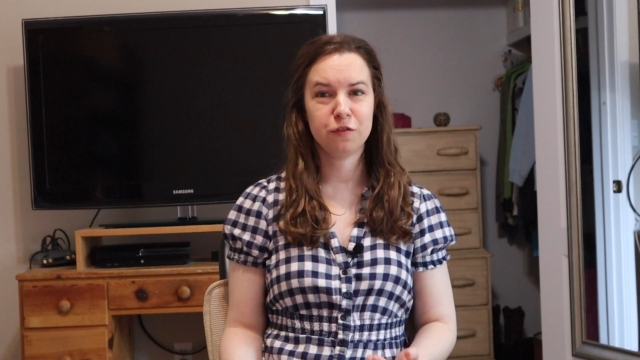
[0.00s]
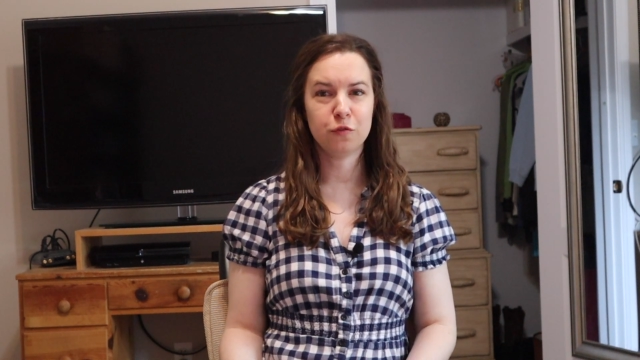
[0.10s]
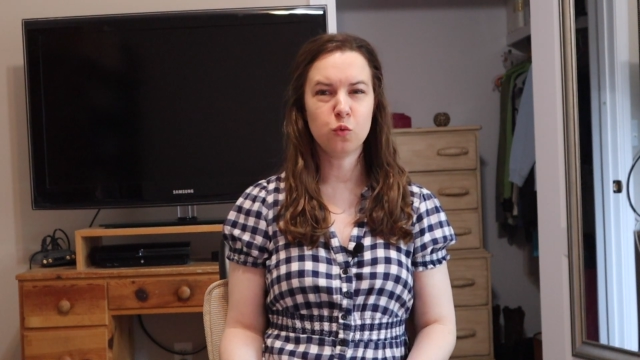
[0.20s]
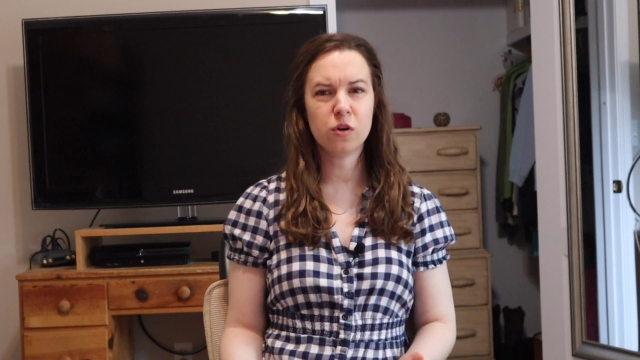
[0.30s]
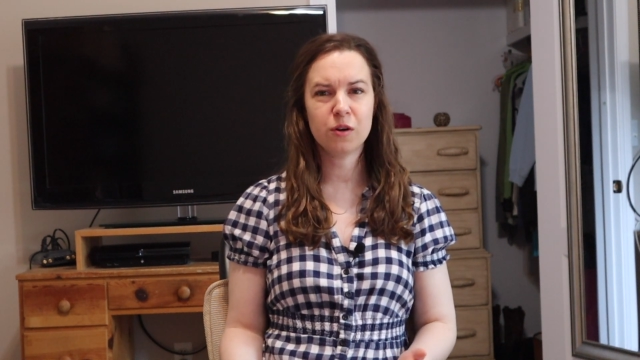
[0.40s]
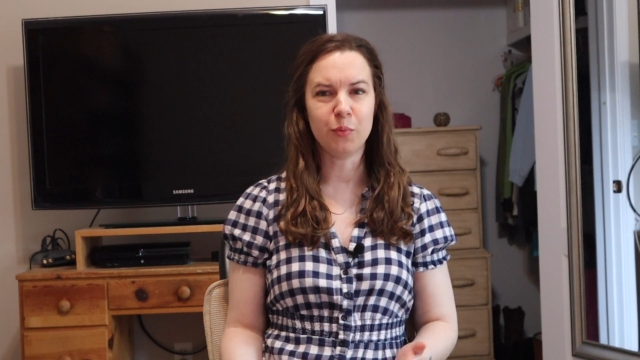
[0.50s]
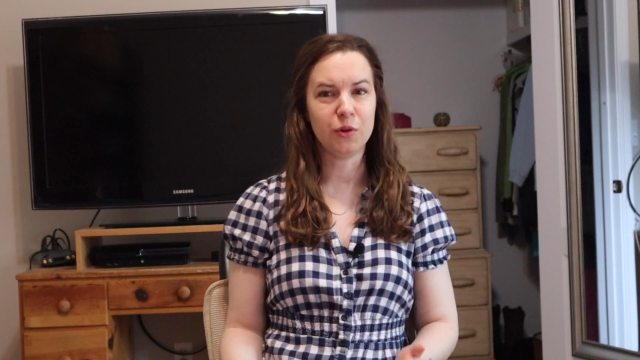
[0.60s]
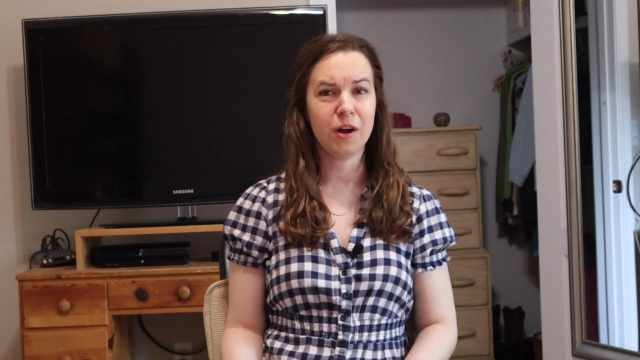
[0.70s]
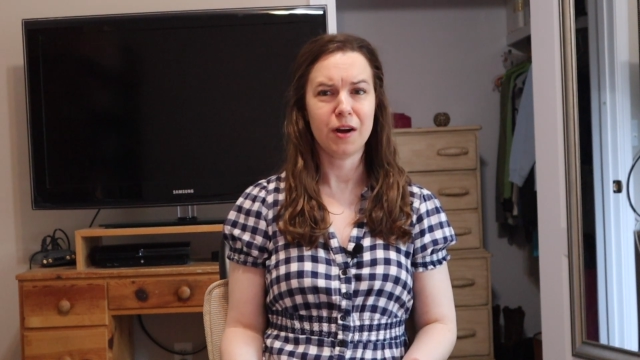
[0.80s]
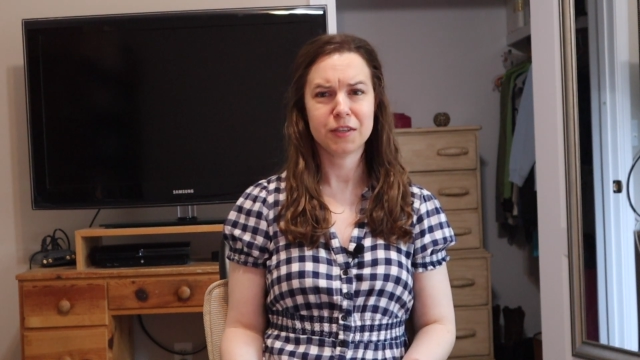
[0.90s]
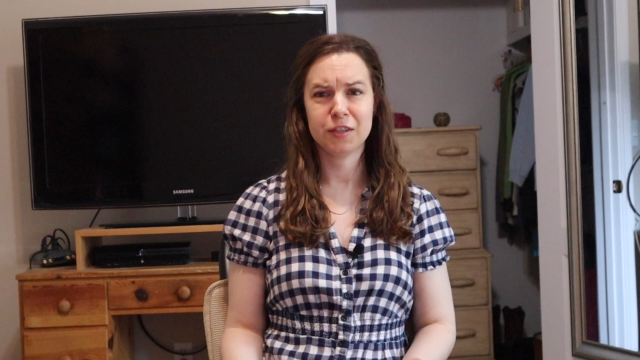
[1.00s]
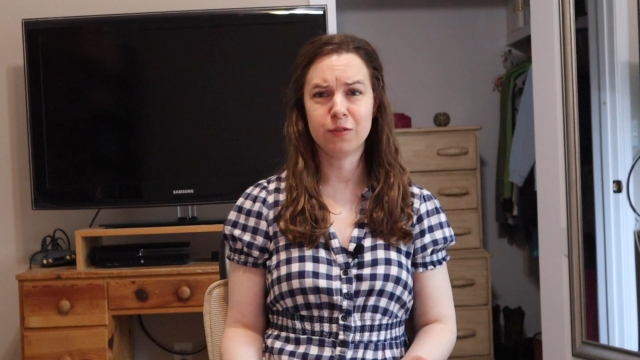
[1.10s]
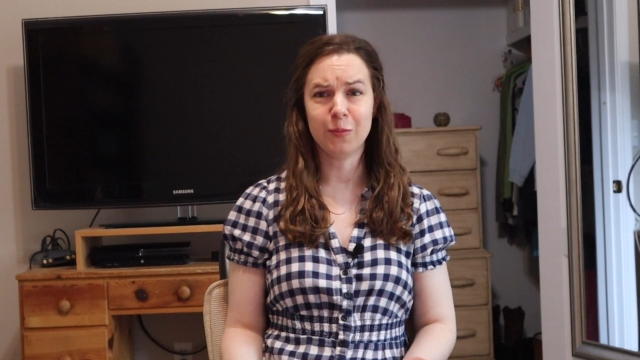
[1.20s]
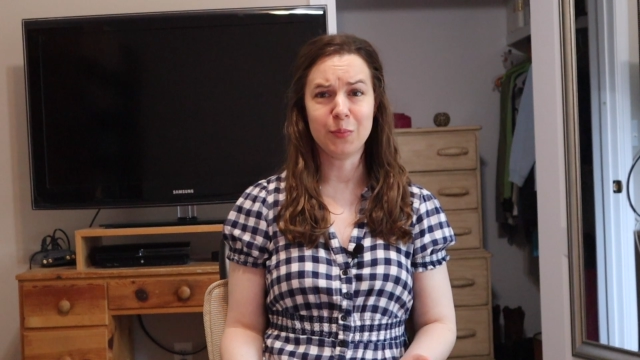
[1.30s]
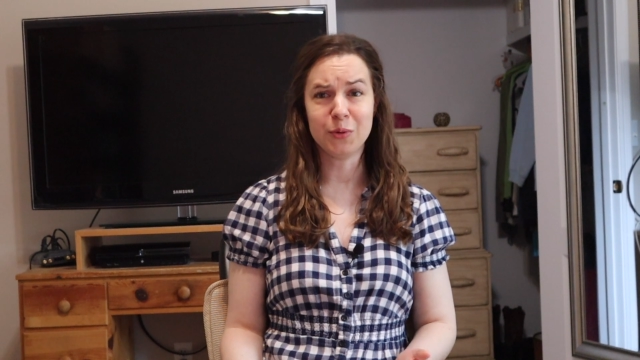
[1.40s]
four blocks
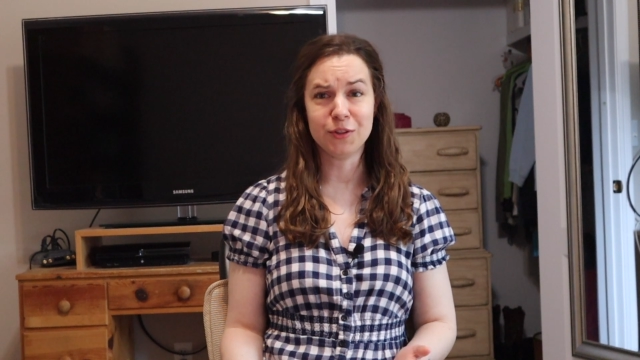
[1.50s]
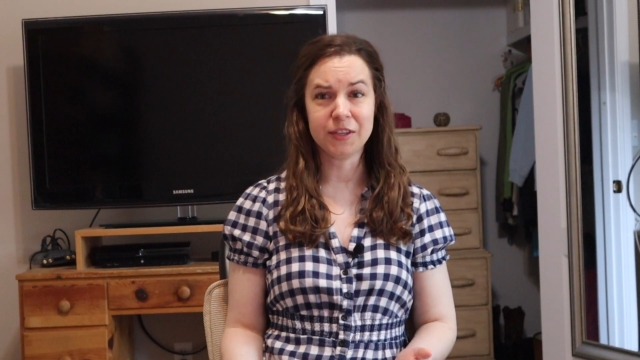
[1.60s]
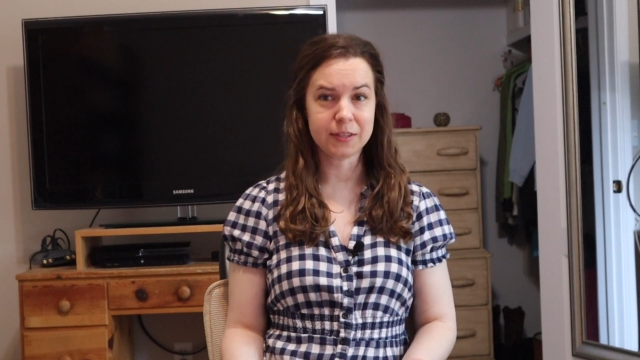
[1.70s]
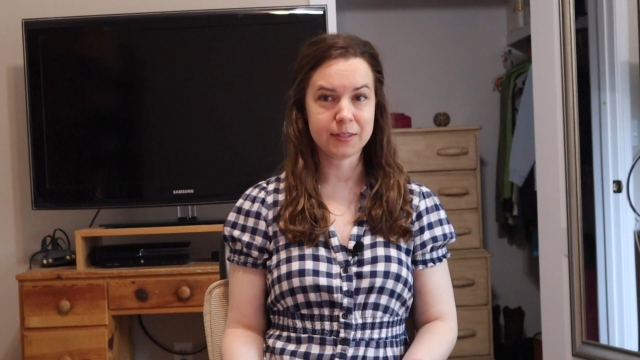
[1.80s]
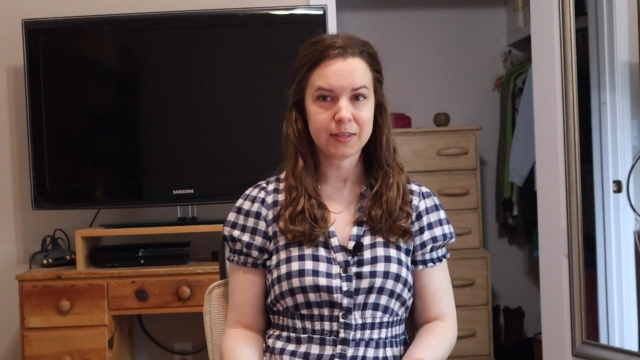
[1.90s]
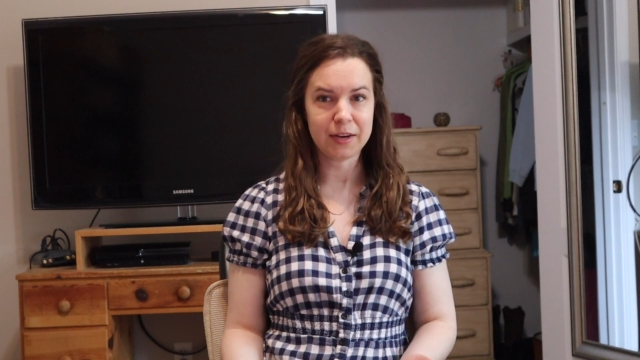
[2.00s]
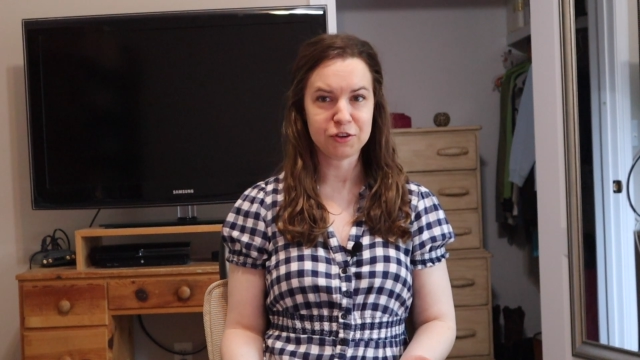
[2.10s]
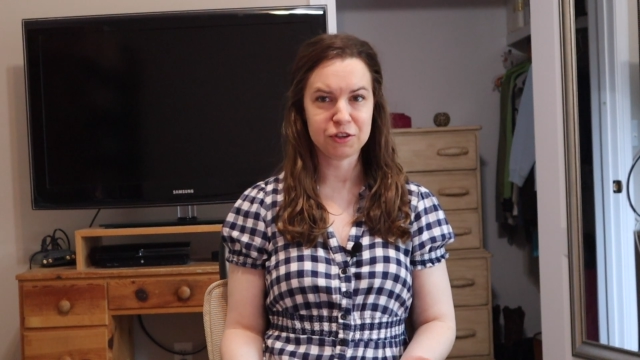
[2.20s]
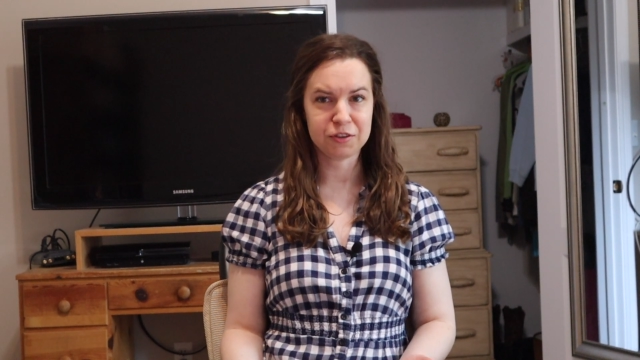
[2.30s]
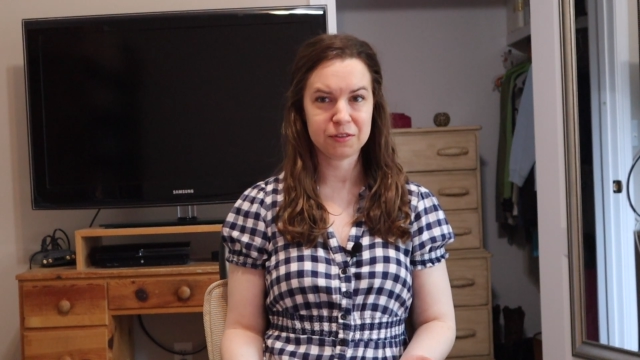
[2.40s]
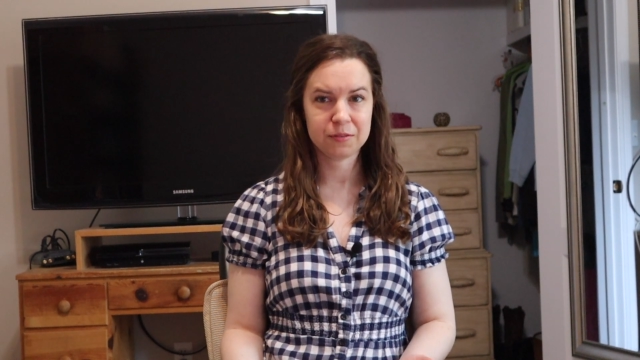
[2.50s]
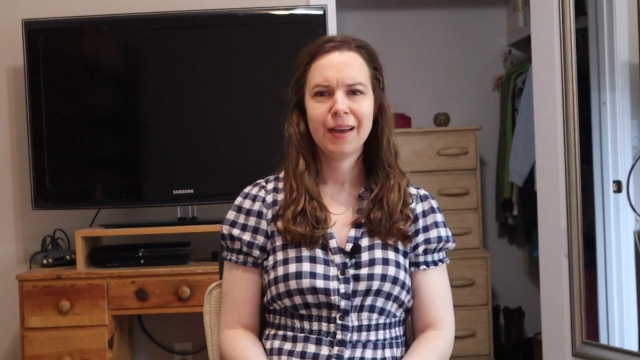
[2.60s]
from a police station.